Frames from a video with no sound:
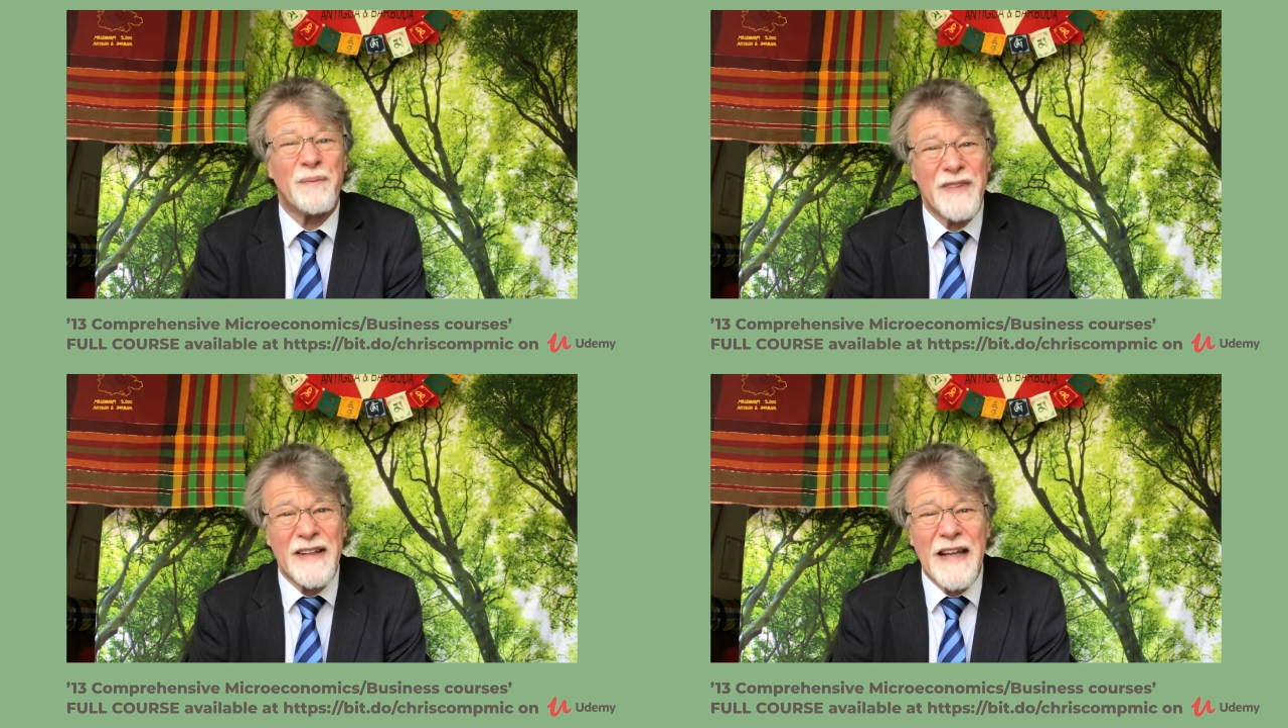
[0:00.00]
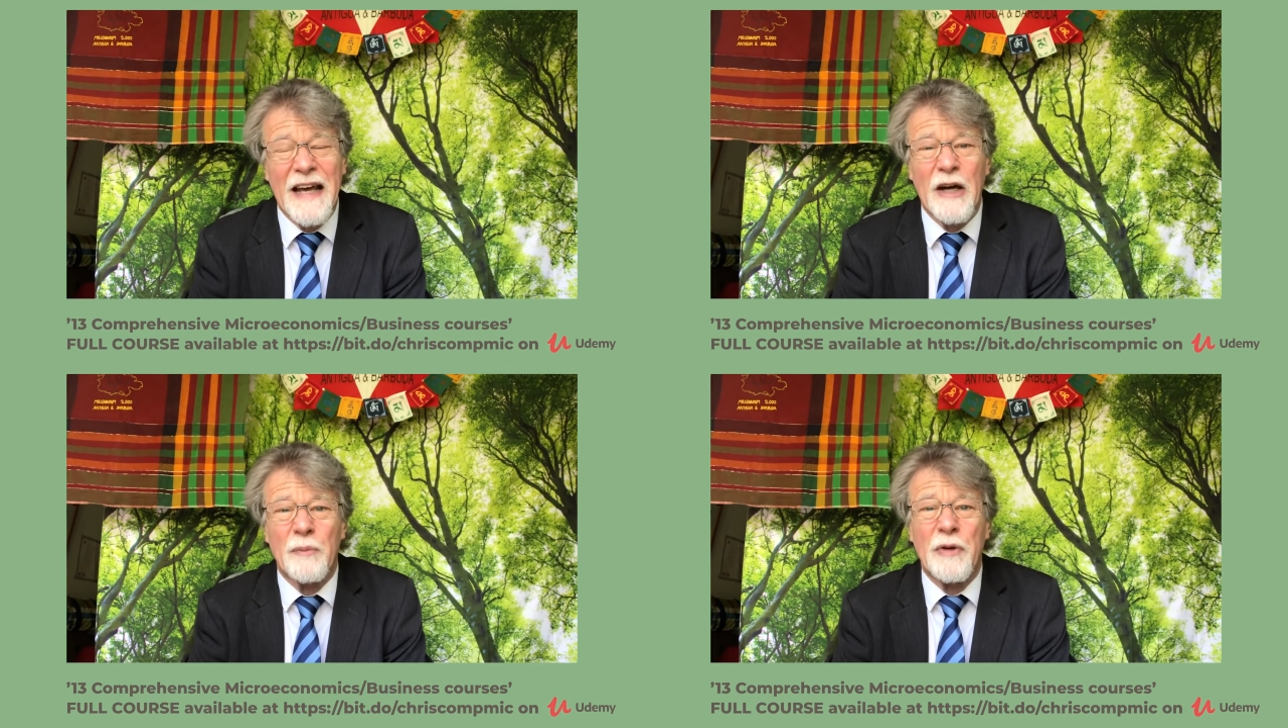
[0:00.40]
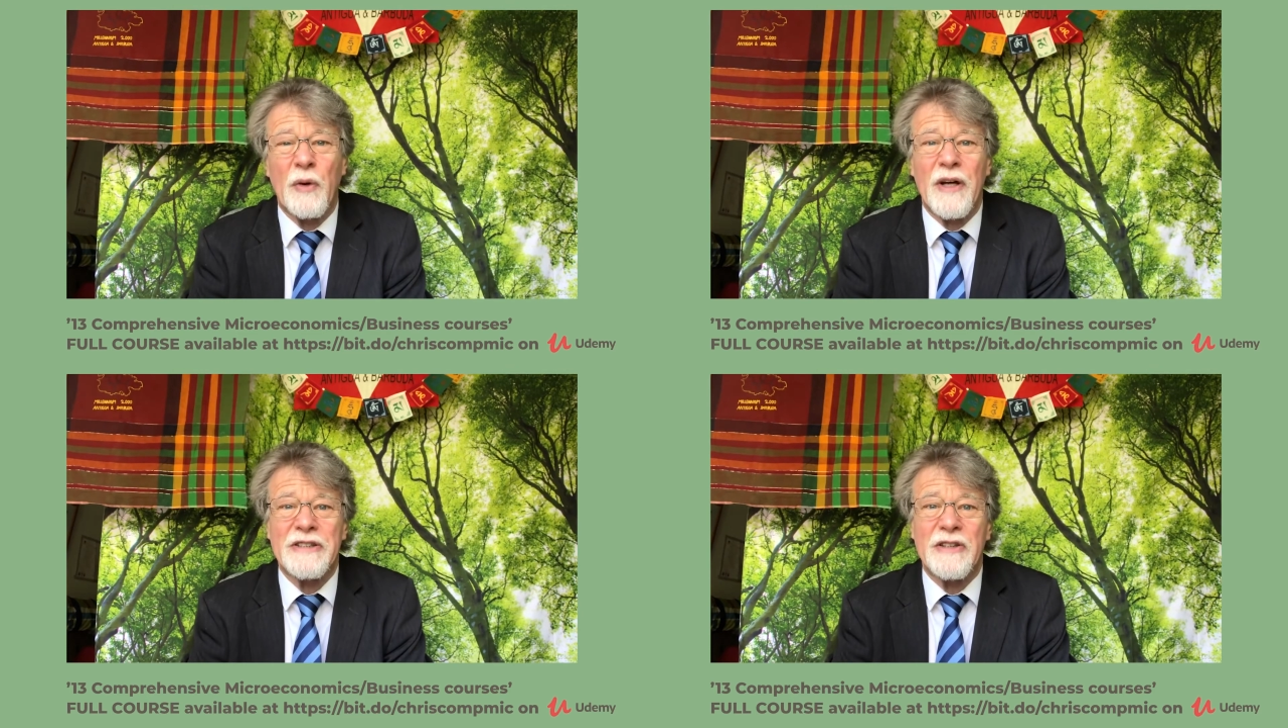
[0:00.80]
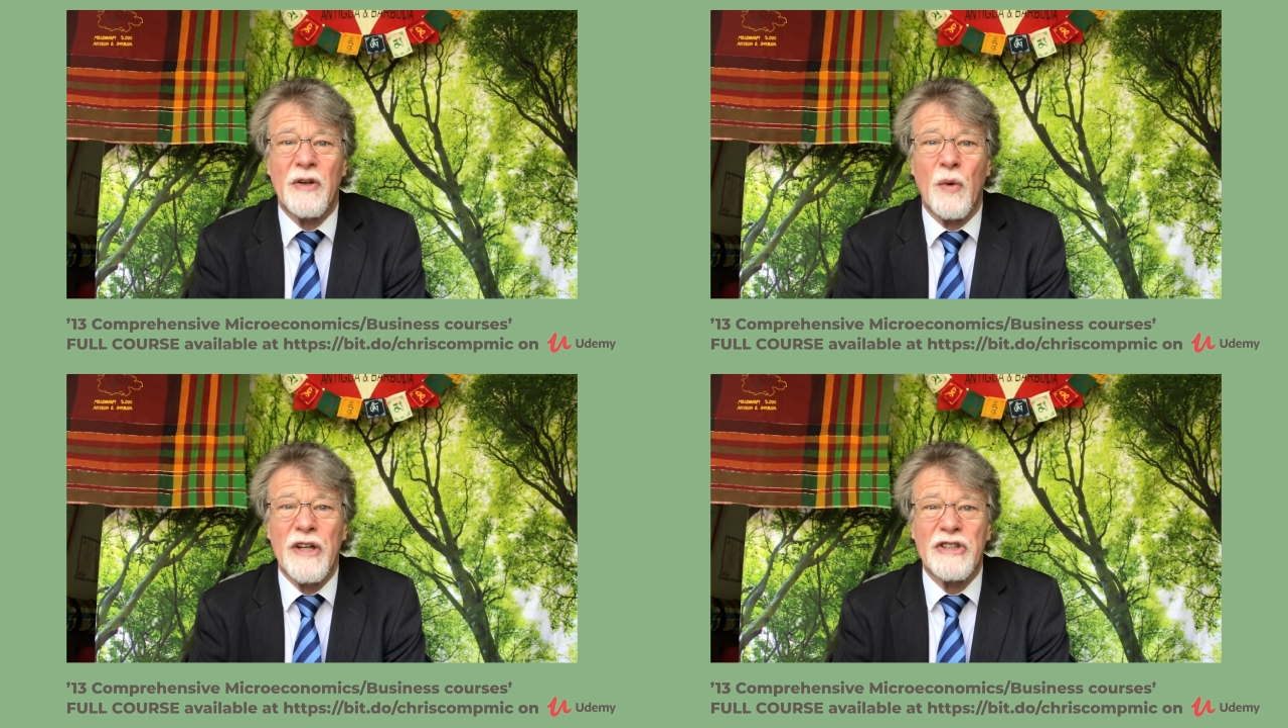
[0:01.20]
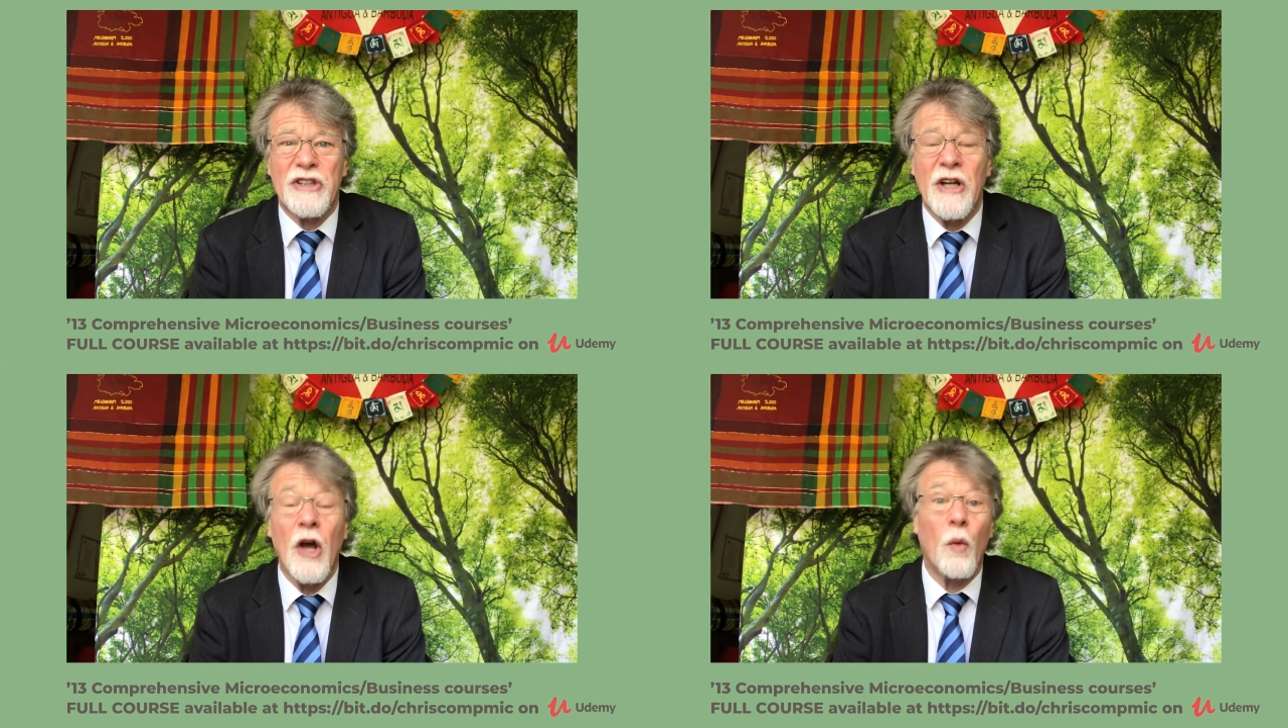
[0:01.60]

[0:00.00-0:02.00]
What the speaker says: Did that help you answer the question?